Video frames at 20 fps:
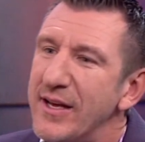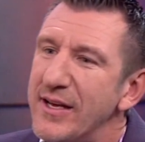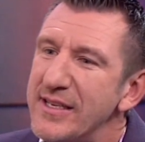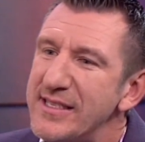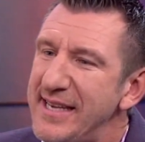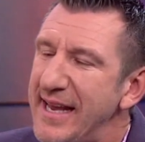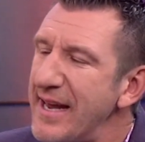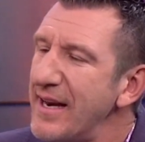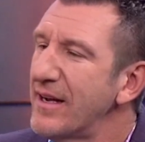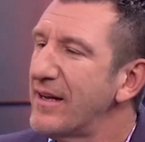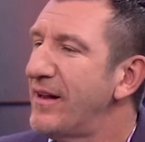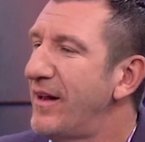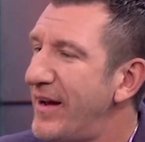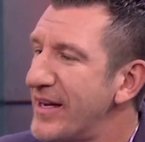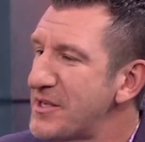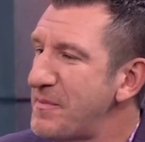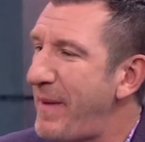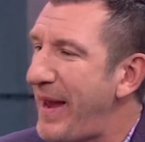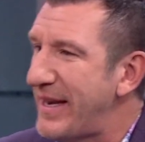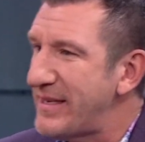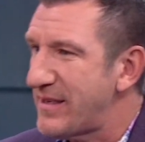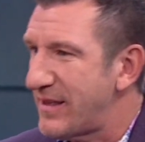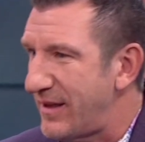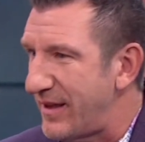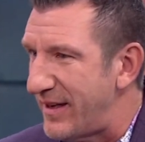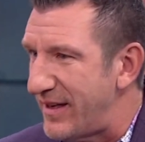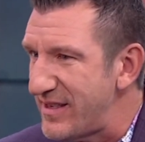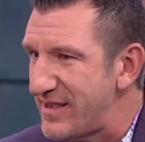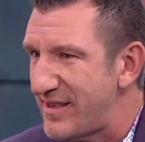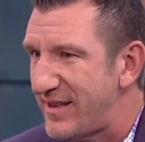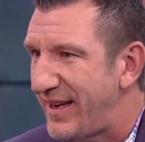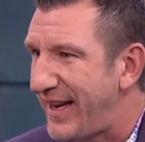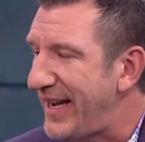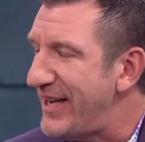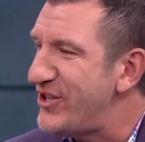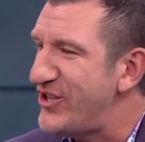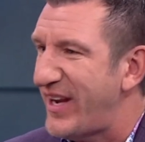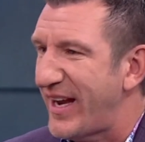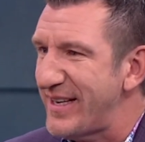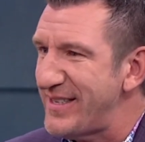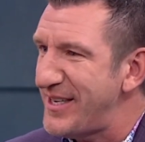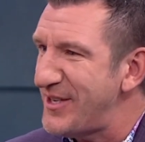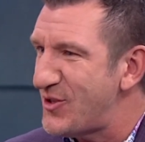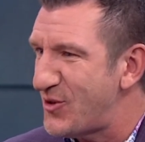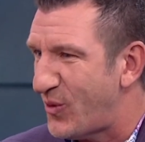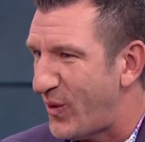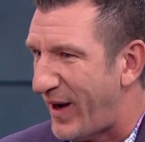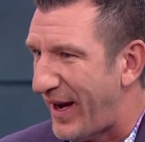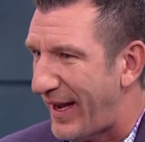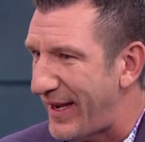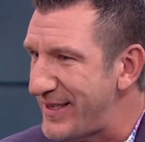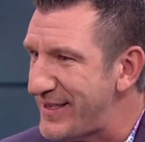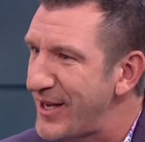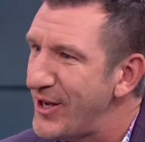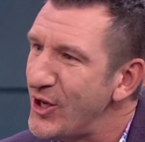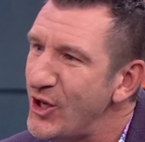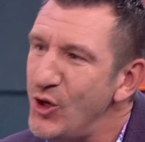Santa Claus makes a list, he checks it twice.